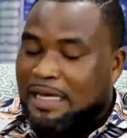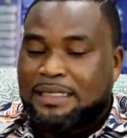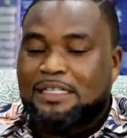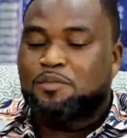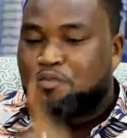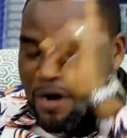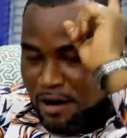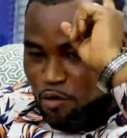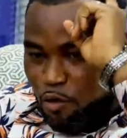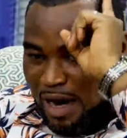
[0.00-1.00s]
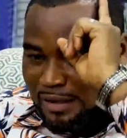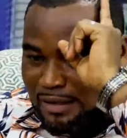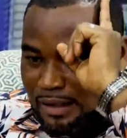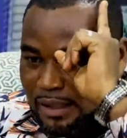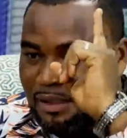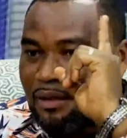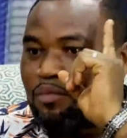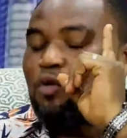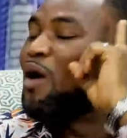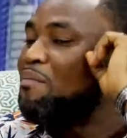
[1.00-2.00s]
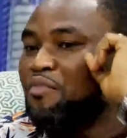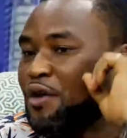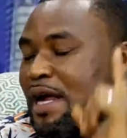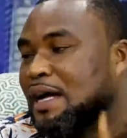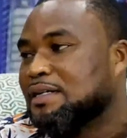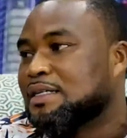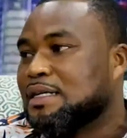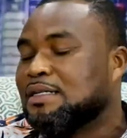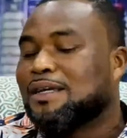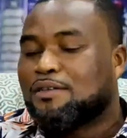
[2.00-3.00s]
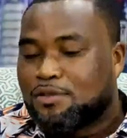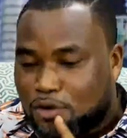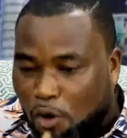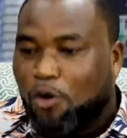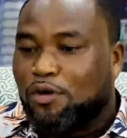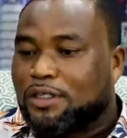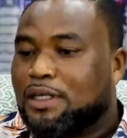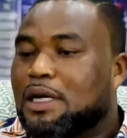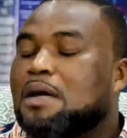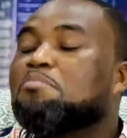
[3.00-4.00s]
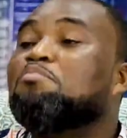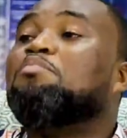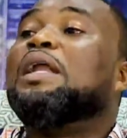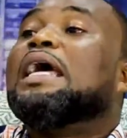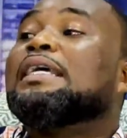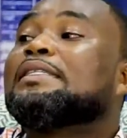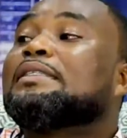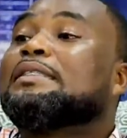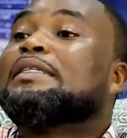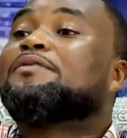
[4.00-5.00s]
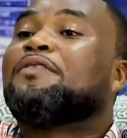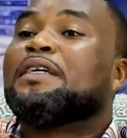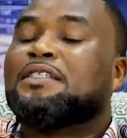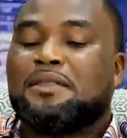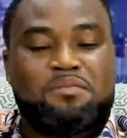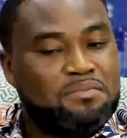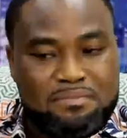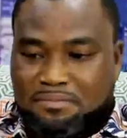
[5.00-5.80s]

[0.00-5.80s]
One prayer. Said, God, bless this friendship.